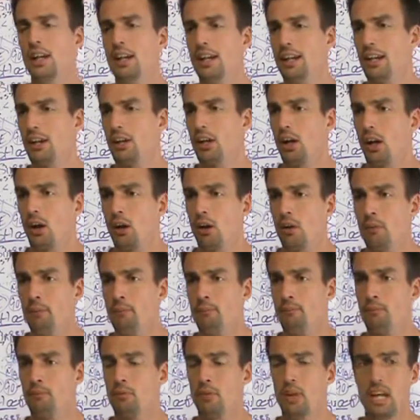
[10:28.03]
You know,
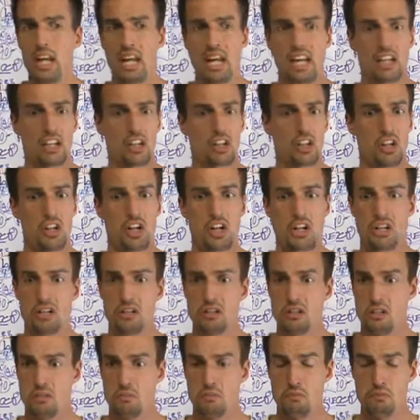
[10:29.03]
it
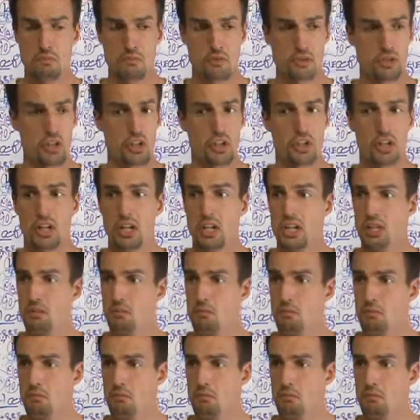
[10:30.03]
looks dirty.